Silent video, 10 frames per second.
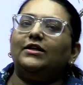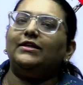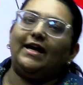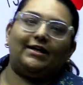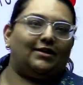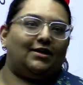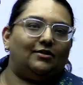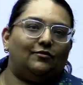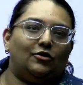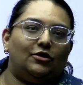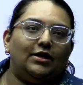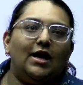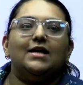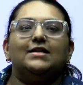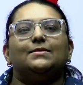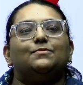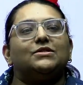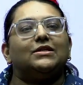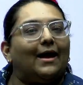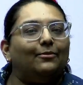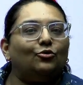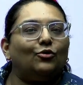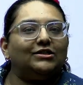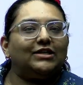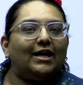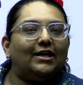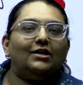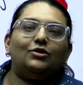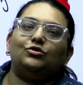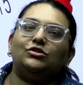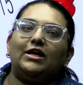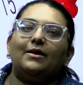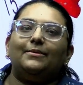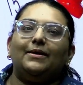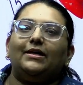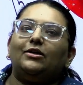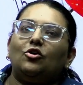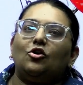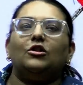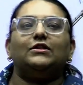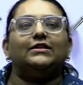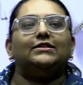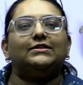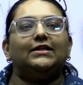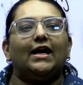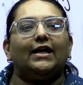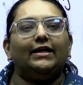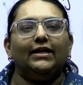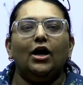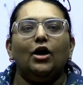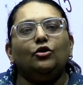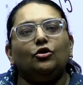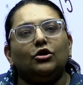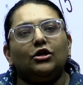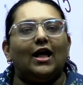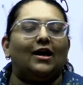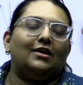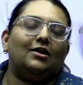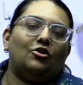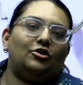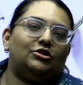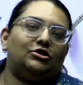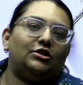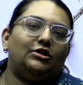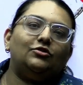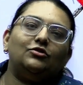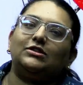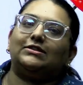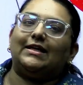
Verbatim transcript: to learn yet another word. Subscribe to our channel to stay updated on all things GRE. Good luck on your journey to